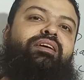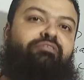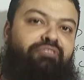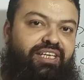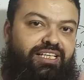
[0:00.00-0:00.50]

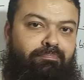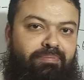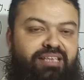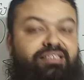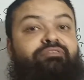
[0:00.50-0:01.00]
We
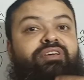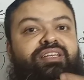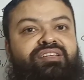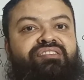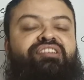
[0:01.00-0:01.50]
compare the
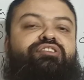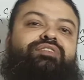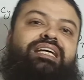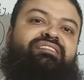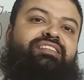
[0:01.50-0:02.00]
variances of
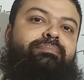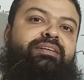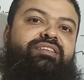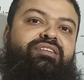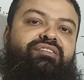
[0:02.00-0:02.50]
the
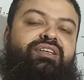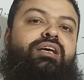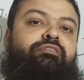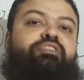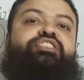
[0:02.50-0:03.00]
estimators
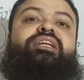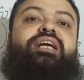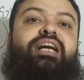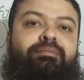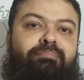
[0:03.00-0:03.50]
which are
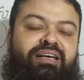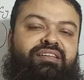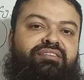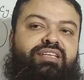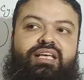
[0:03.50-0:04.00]

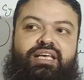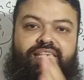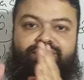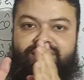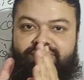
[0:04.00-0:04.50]
unbiased.
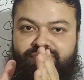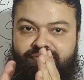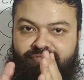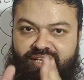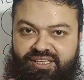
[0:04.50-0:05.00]
If the
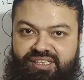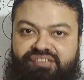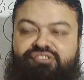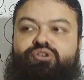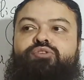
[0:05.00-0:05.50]

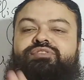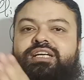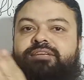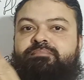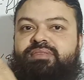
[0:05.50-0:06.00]
variance of
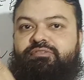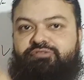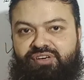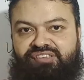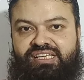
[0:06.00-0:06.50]
the
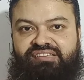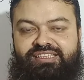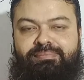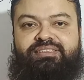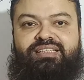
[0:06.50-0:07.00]
first
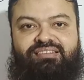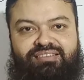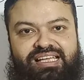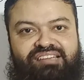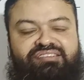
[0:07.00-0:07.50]
estimator is
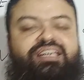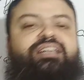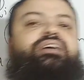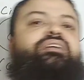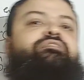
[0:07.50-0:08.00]
less
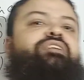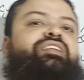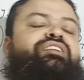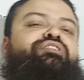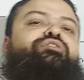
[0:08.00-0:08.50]
than
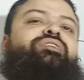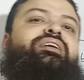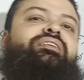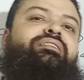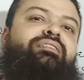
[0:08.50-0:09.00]
variance of
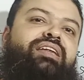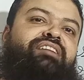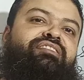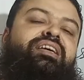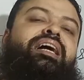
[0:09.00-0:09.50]

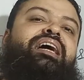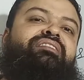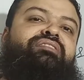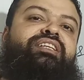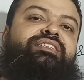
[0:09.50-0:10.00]
next as
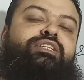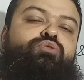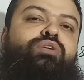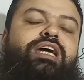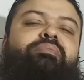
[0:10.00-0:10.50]
theta
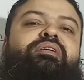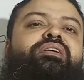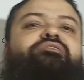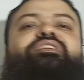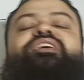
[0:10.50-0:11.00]
2 cap,
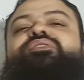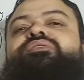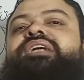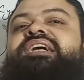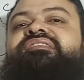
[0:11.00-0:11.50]
we
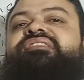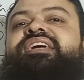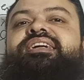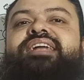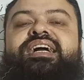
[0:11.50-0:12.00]
can
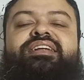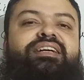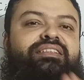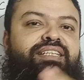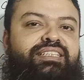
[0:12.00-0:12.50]
say
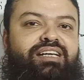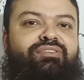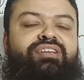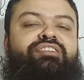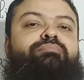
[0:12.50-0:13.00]
that theta
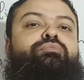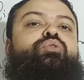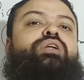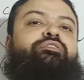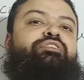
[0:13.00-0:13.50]
1 is
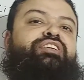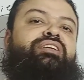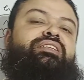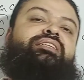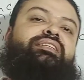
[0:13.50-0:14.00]
more
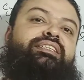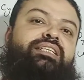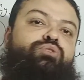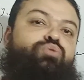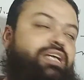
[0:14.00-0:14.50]
efficient than theta
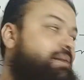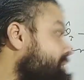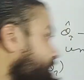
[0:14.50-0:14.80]
2 cap.